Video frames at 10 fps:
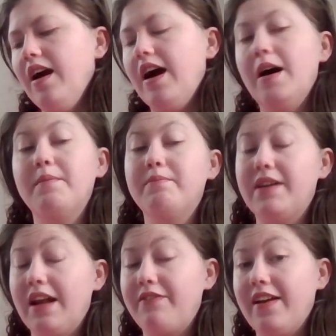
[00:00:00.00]

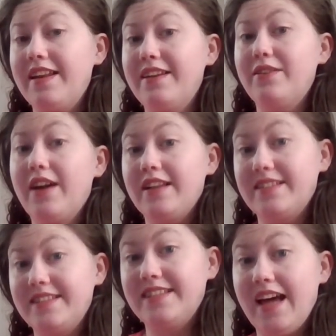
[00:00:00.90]
I finally
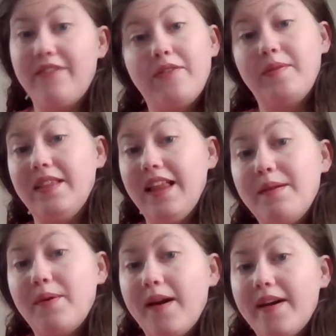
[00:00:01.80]
got that from the
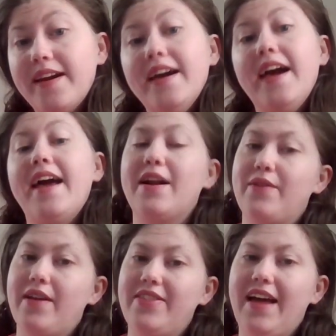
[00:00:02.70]
library, and I
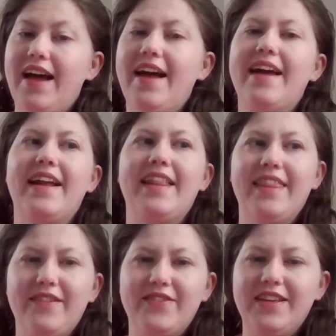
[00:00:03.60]
read that, and I
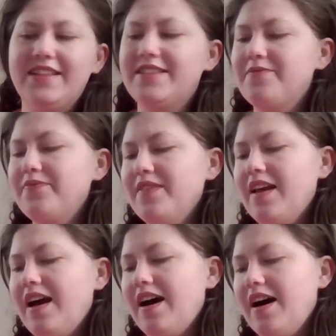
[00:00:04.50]
loved it.
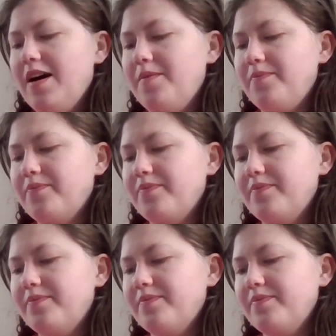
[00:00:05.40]

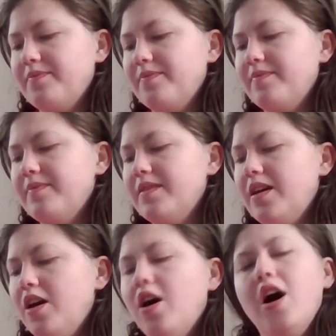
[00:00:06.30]

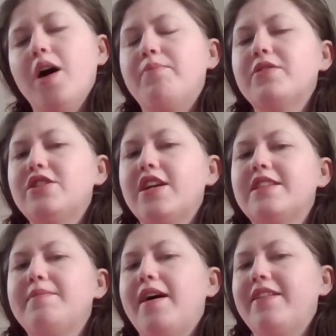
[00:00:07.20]
Percy
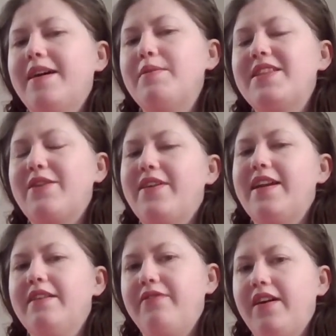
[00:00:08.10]
Jackson Battle Labyrinth, I
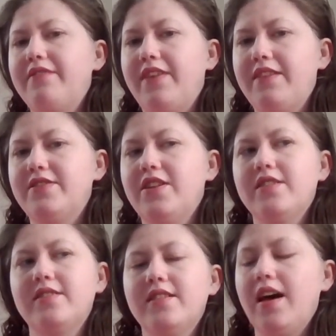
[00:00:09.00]
rated it 5
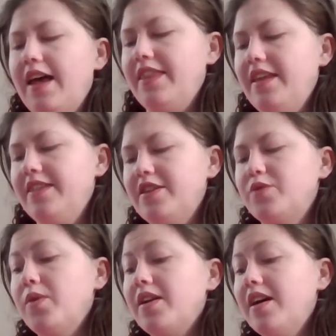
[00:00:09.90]
stars. And then
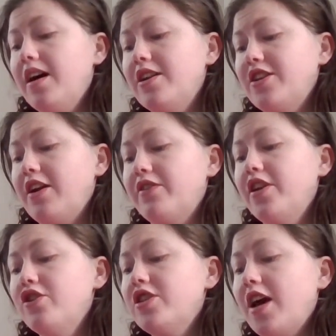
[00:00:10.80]
this one, A Shadow of
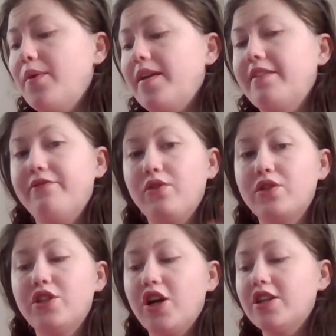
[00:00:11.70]
Kyoshi, I rated 4
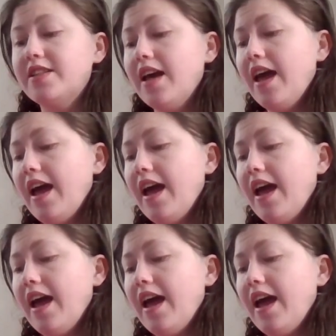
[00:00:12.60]
stars,